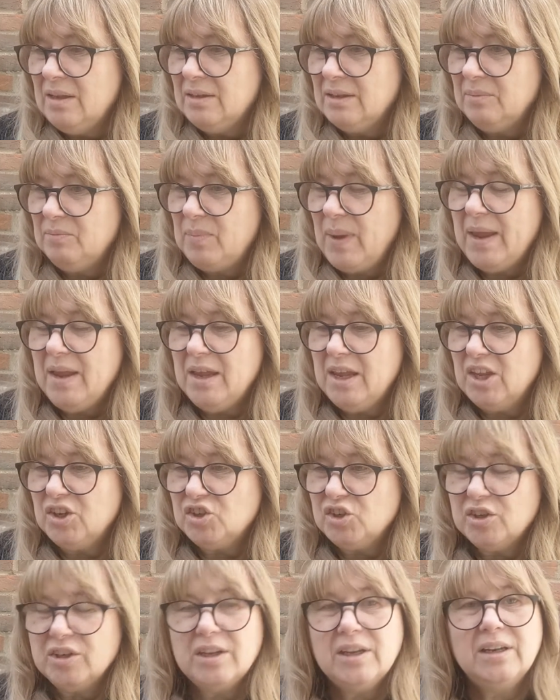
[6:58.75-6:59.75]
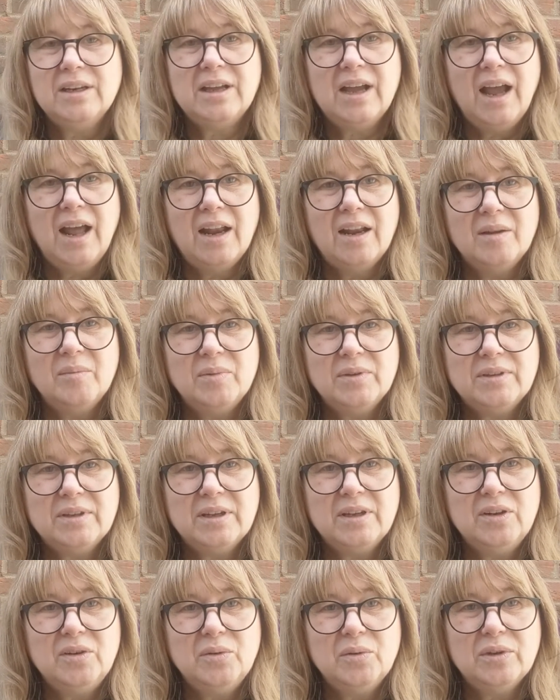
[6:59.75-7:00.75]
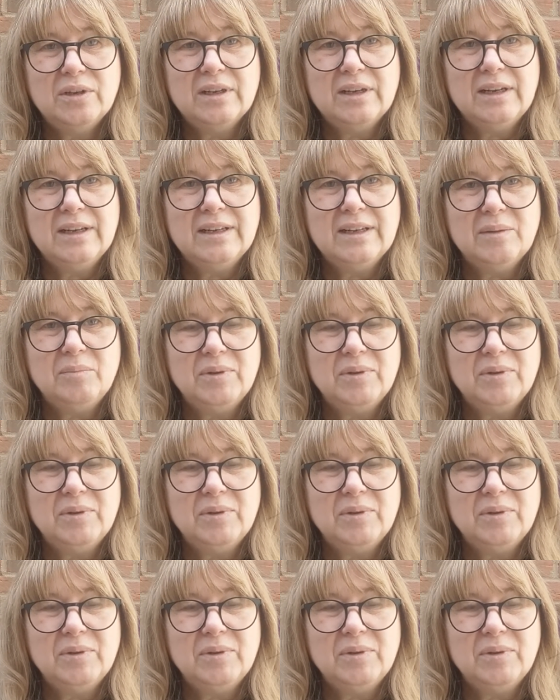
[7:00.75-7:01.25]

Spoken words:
they're pinkish in color, but they looked a little